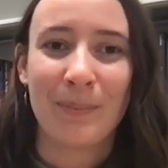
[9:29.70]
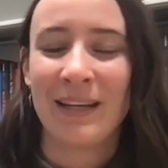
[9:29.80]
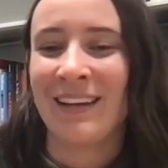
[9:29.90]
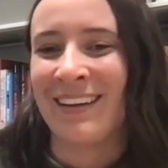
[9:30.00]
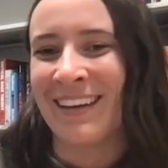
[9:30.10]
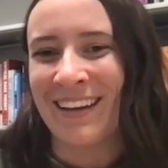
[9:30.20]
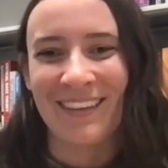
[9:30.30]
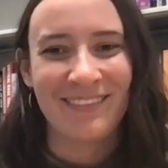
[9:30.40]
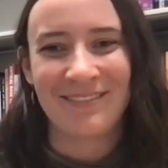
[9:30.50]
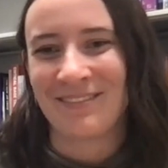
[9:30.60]
be
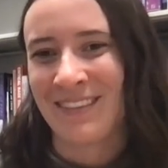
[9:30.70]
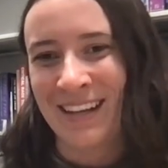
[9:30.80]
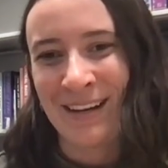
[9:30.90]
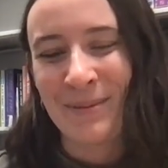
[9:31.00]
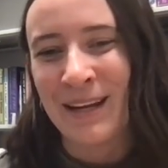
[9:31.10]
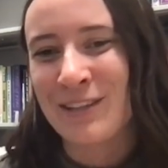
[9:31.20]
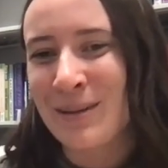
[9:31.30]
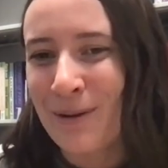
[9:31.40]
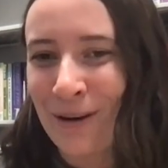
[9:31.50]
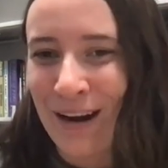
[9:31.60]
in a
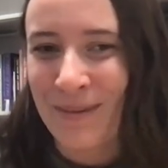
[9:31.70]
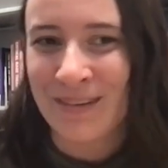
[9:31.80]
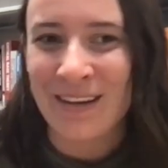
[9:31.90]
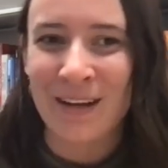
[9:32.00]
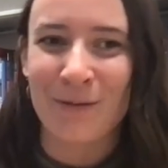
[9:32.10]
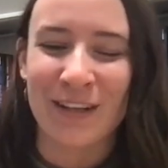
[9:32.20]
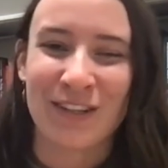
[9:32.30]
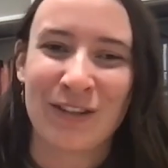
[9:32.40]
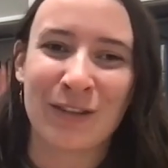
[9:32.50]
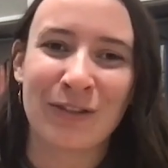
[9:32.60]
PhD program and raise
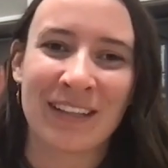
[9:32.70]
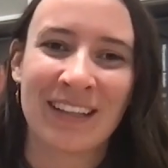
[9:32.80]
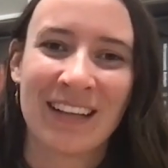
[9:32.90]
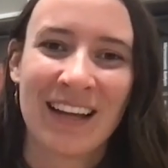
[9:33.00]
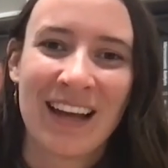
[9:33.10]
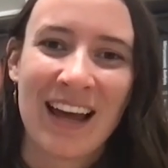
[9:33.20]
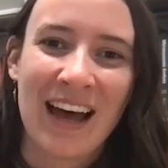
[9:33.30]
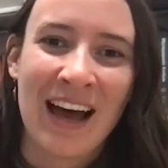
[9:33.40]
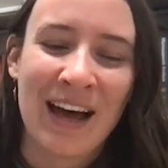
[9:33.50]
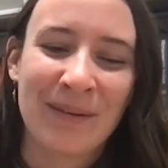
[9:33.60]
children.
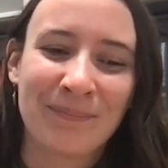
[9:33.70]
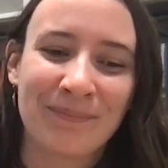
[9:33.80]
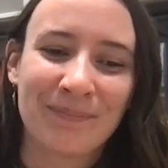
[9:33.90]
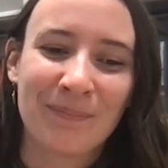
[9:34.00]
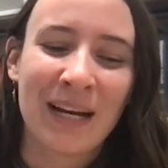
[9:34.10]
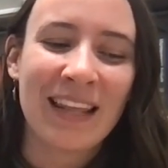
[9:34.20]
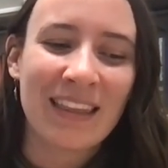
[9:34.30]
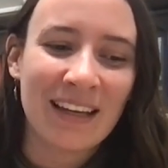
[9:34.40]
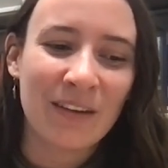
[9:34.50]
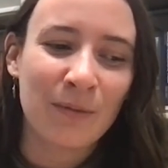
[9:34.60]
But I
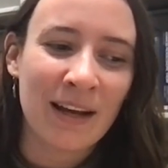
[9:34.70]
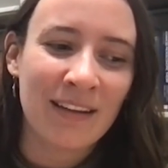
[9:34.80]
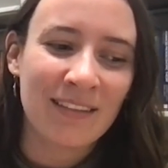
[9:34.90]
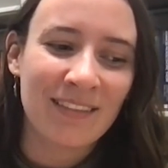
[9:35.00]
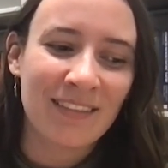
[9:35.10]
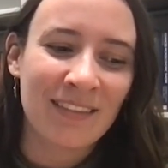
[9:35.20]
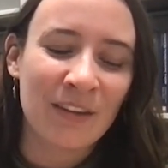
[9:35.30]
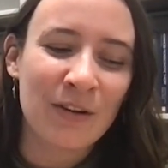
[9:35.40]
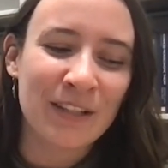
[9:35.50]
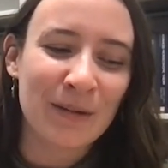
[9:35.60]
think, right,
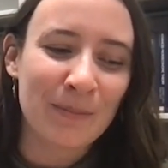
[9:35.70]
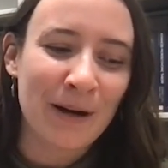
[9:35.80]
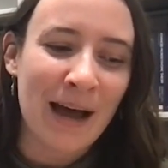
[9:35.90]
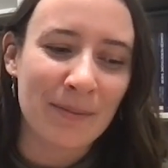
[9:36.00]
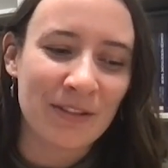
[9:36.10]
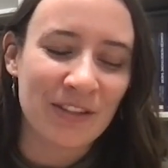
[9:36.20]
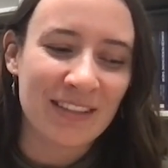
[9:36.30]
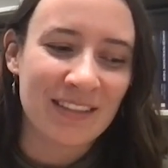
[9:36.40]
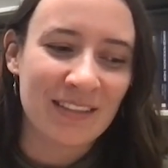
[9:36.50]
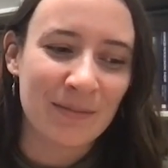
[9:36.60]
those are perhaps
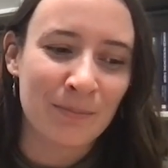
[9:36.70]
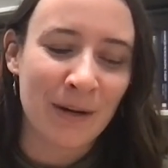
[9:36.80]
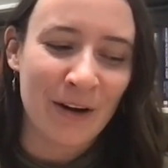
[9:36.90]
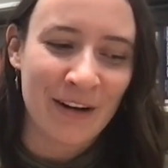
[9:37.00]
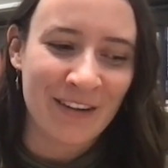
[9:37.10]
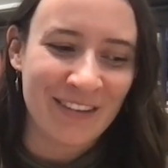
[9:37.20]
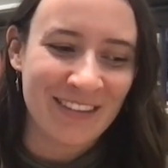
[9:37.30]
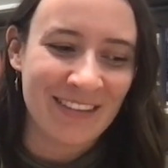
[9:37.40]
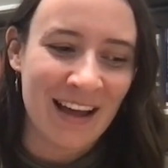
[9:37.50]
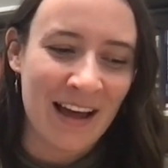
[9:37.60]
just
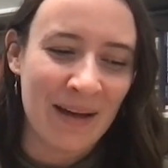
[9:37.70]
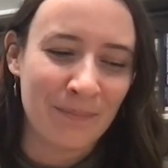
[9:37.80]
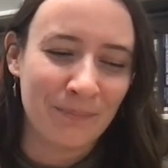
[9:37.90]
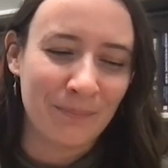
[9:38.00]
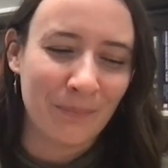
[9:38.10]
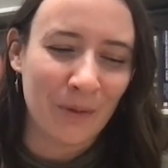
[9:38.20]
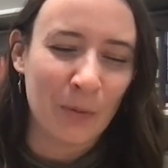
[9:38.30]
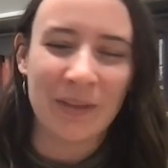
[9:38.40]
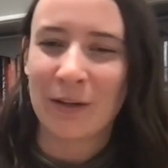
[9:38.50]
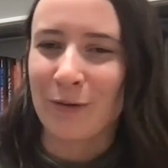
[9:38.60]
barriers
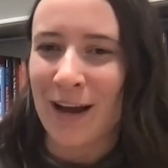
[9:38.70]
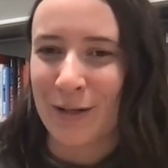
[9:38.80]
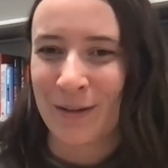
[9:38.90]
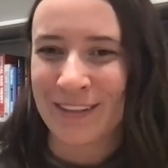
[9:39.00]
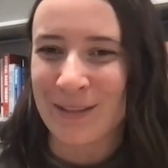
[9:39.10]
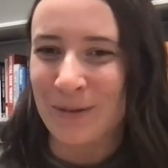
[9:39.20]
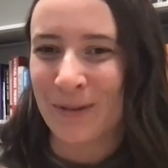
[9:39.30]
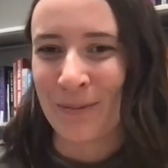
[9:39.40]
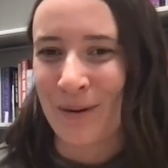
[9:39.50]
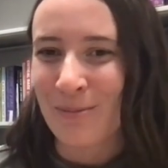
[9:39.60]
within graduate
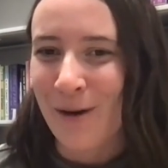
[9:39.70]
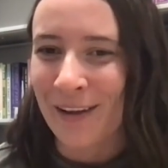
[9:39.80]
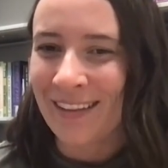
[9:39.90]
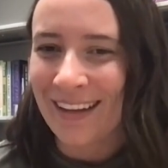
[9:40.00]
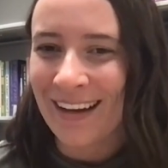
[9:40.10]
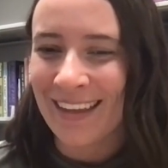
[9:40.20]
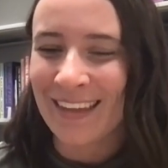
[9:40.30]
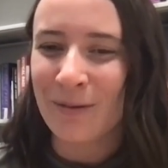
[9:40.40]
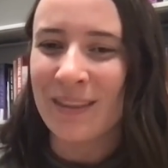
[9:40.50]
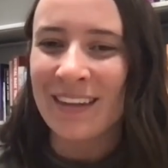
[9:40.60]
school more broadly. I
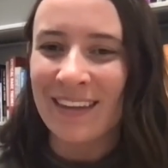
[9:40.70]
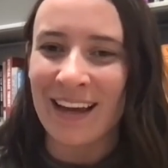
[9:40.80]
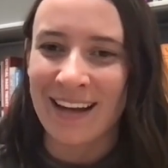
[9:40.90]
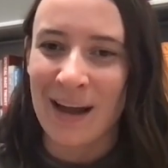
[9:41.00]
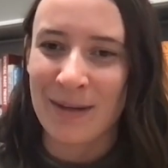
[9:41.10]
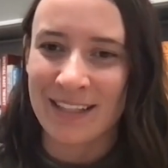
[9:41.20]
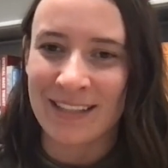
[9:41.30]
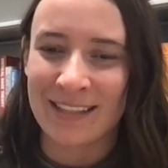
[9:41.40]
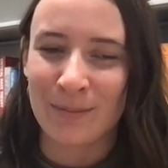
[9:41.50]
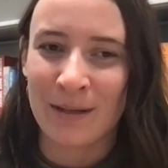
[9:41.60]
think within the economics
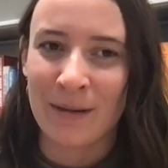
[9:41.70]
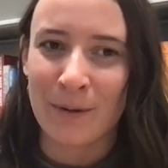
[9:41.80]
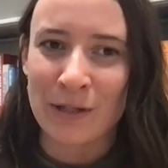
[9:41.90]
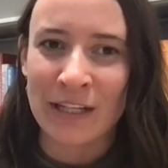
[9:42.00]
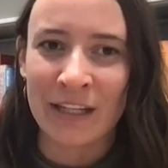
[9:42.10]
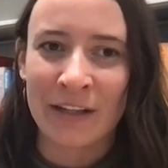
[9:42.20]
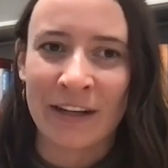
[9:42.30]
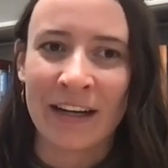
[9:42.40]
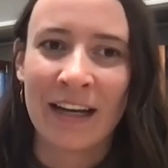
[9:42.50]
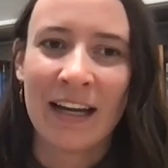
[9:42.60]
discipline in
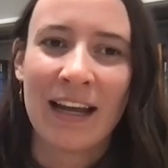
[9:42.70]
particular,